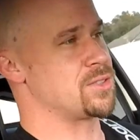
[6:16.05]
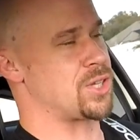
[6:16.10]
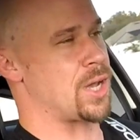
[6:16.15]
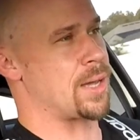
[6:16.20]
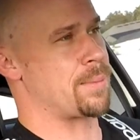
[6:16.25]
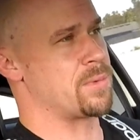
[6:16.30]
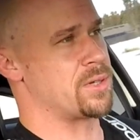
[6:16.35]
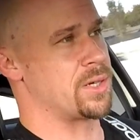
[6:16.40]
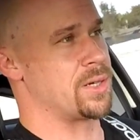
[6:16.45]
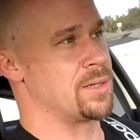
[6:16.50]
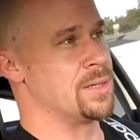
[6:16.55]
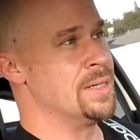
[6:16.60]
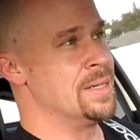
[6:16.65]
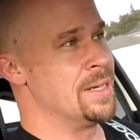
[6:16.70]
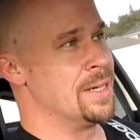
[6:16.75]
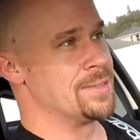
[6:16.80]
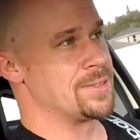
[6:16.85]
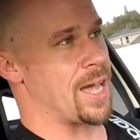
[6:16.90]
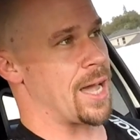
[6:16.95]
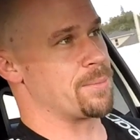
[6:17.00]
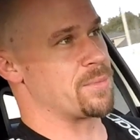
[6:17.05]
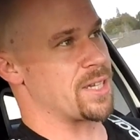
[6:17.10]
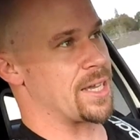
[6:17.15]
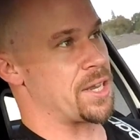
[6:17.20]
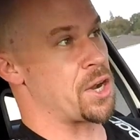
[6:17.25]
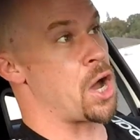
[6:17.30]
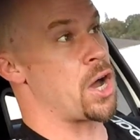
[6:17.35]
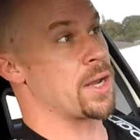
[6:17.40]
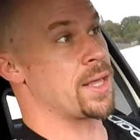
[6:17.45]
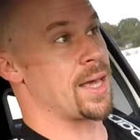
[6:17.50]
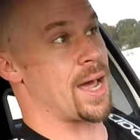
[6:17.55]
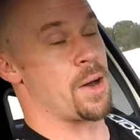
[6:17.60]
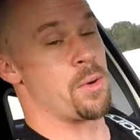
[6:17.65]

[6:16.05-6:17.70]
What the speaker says: time to get on it,